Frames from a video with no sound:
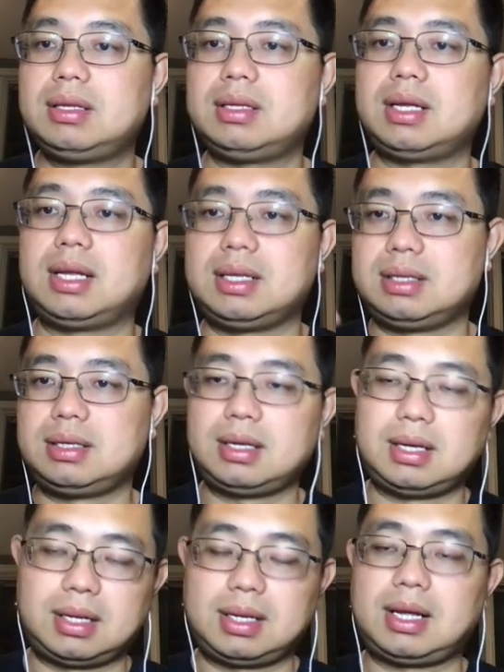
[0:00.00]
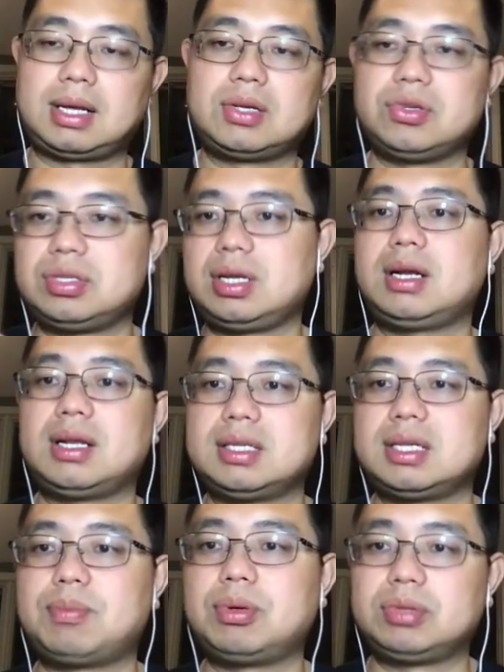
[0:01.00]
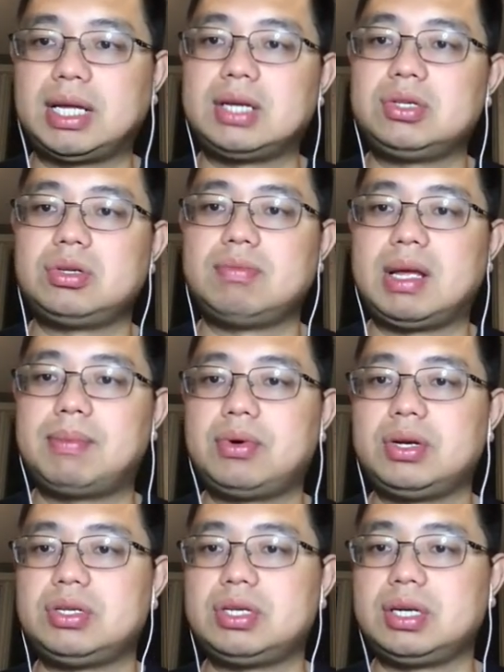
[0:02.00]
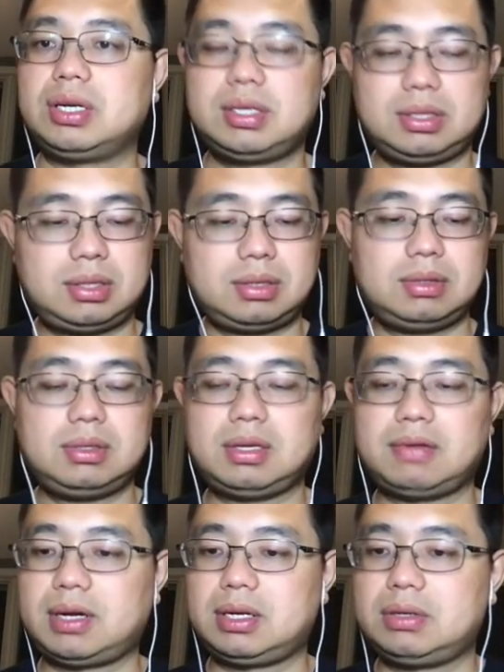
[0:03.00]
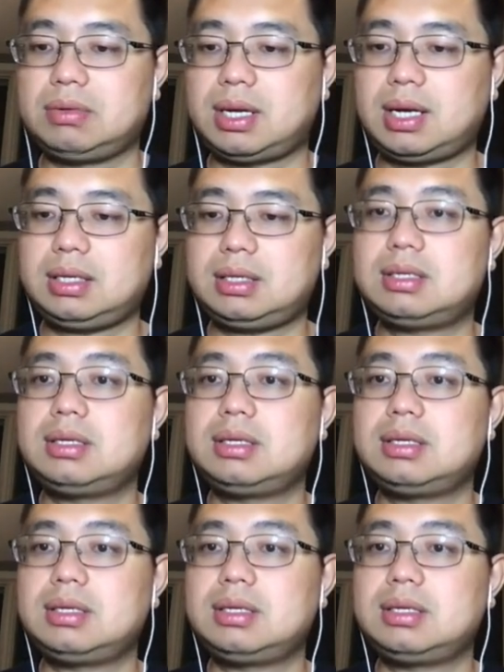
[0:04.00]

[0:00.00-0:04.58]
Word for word: then I consider it as a potential membrane gene. So if I do that,